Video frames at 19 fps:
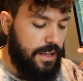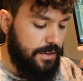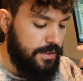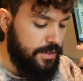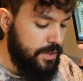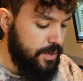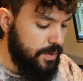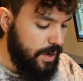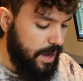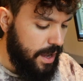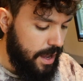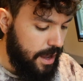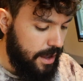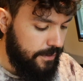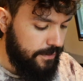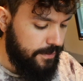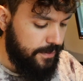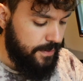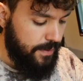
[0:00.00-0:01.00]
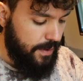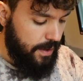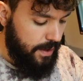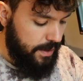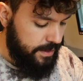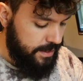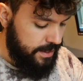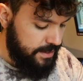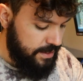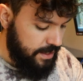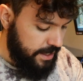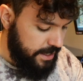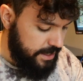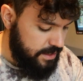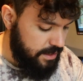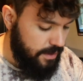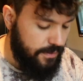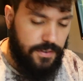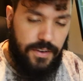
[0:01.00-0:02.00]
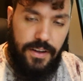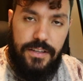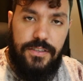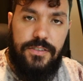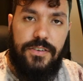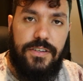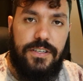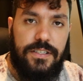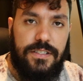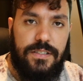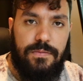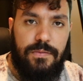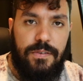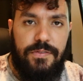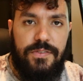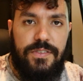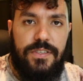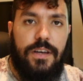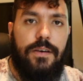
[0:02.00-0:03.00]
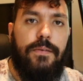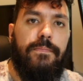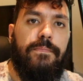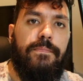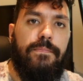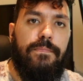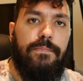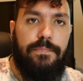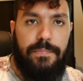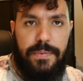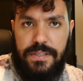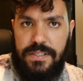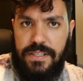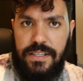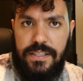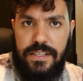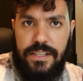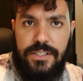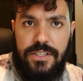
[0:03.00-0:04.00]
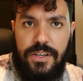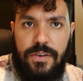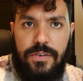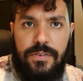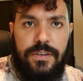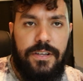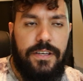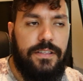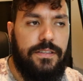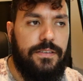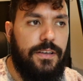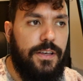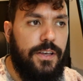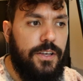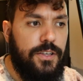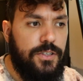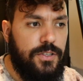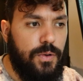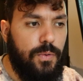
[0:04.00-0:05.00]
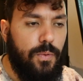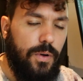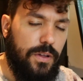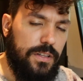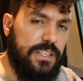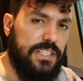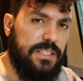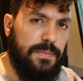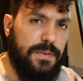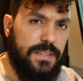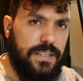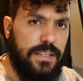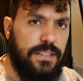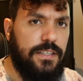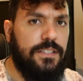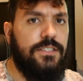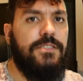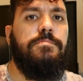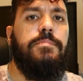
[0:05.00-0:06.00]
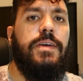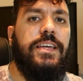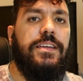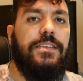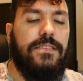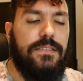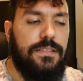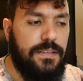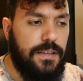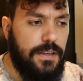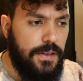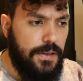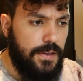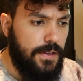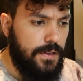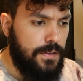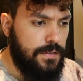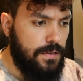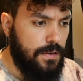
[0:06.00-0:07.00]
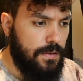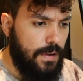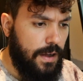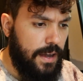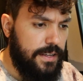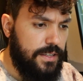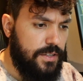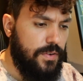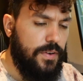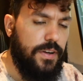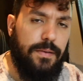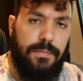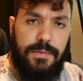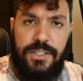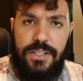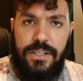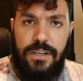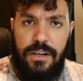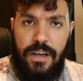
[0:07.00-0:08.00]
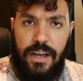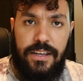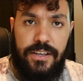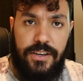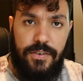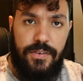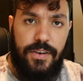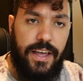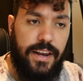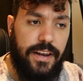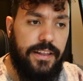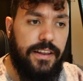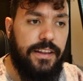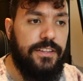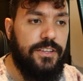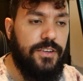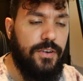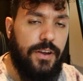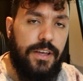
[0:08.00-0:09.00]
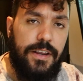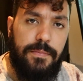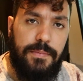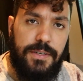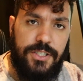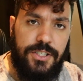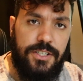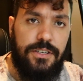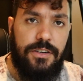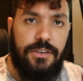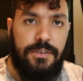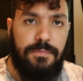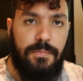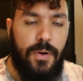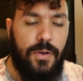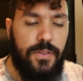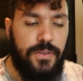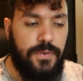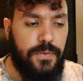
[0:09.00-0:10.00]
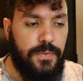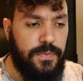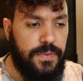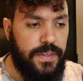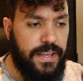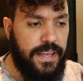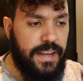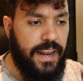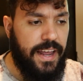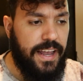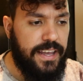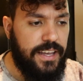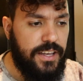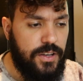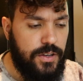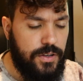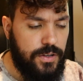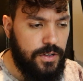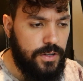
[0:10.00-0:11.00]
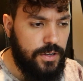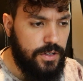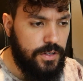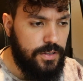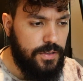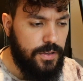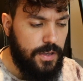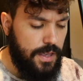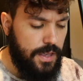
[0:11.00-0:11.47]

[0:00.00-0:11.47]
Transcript: you have this list of countries with some percentage on it. So what this percentage means? So I created and trained a machine learning model that I could